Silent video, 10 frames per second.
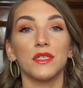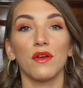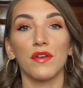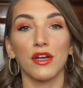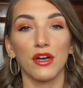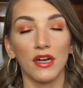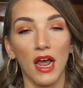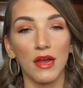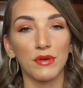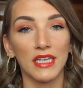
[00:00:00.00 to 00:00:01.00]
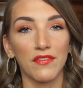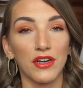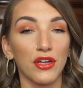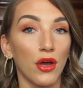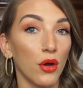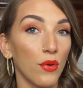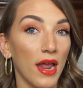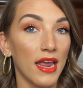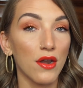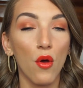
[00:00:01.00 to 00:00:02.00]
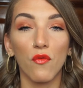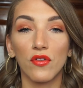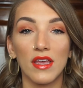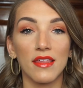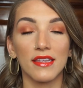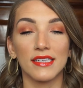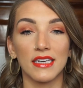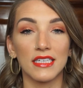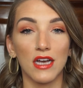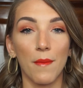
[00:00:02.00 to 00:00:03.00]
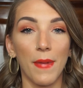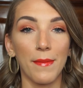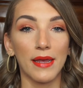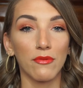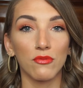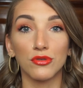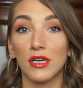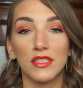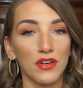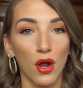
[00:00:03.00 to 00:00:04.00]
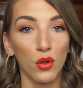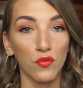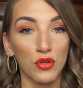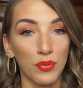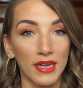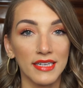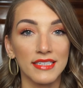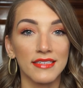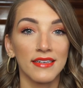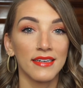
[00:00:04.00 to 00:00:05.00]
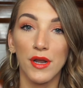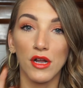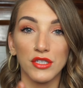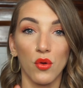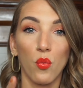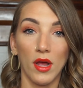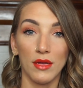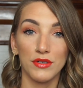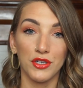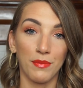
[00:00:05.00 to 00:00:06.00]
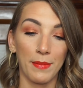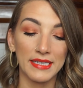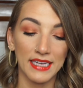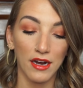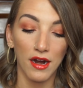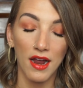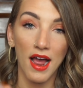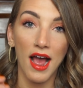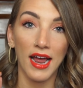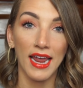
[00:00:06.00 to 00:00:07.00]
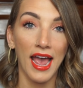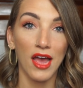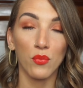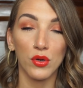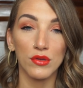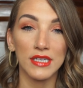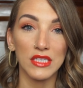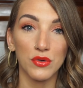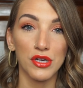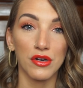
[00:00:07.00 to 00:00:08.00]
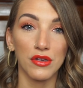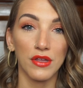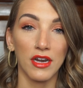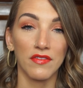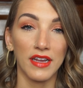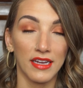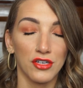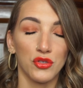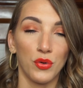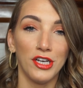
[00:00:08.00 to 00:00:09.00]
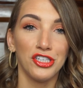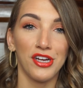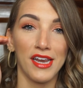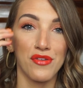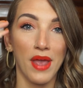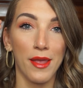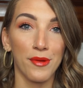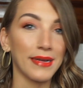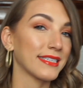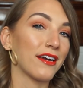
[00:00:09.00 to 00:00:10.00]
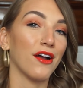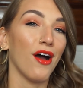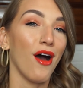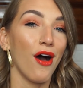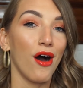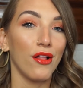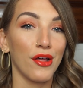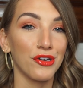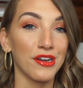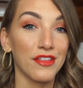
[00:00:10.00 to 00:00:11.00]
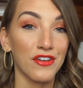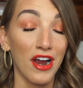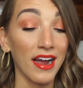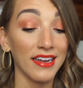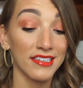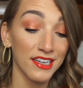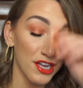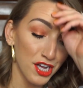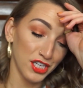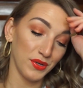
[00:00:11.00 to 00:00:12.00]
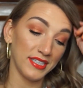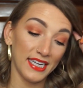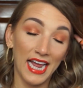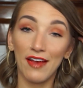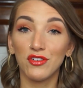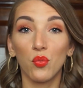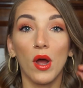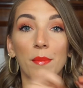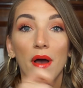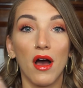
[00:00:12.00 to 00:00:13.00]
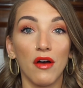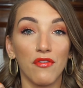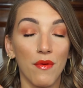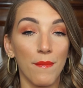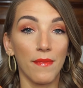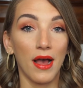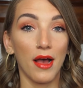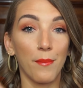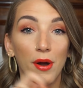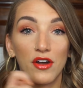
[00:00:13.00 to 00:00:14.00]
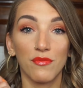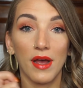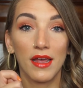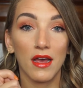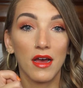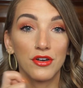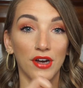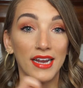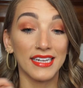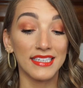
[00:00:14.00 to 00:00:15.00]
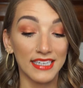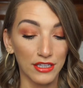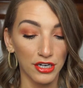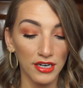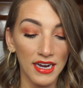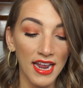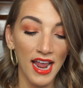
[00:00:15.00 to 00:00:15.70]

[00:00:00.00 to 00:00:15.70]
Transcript: so I figured I would give it a go, and hopefully this can stop my makeup from transferring all over the place. But also, while I was doing my mascara, I had one of those things where you're kind of like twitch and you get your mascara all underneath of your eyes. So I did have to wipe off part of my under eye concealer,